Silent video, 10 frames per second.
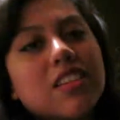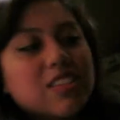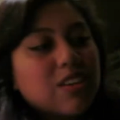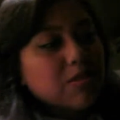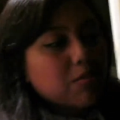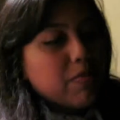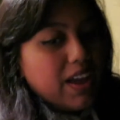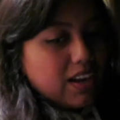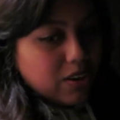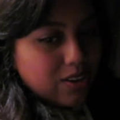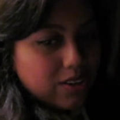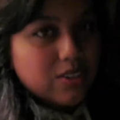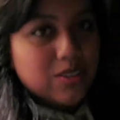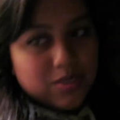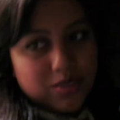So we're back
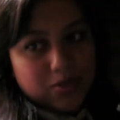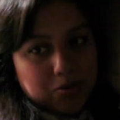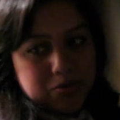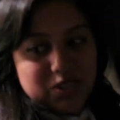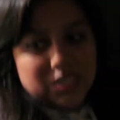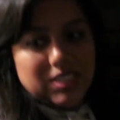home,